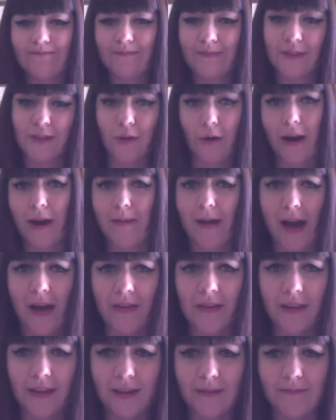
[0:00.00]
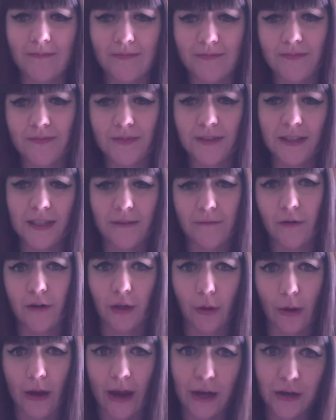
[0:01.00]
sorry about the different
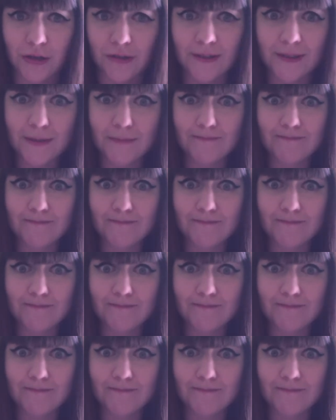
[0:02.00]
locations.